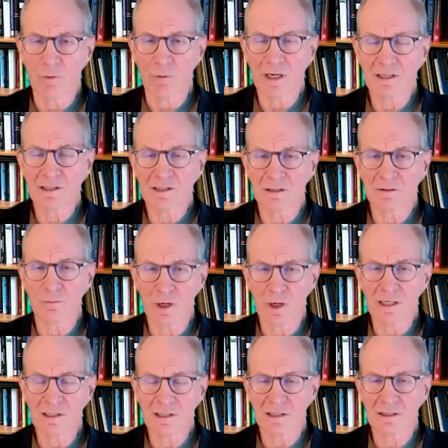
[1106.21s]
What is
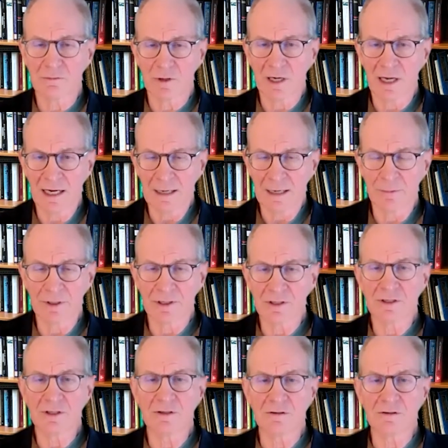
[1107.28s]
it that we're not able to
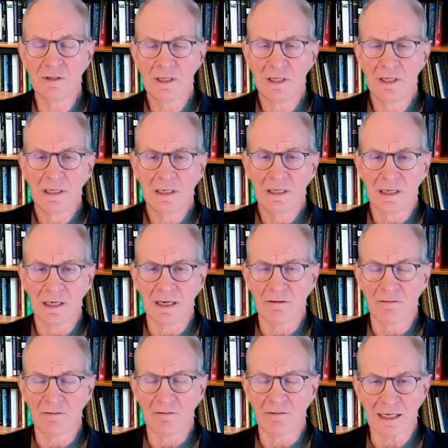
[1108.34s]
do
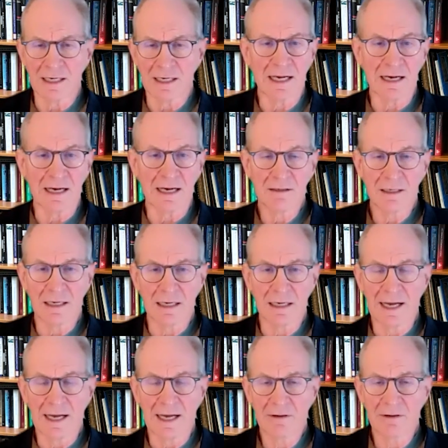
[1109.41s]
right now?
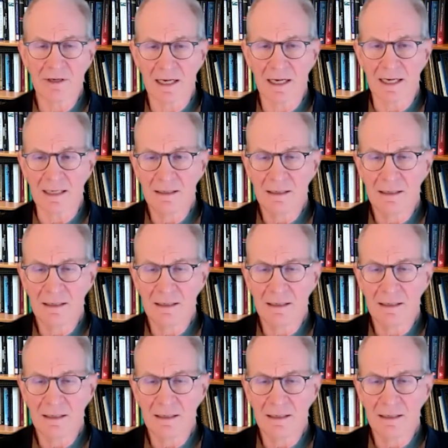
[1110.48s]
How can I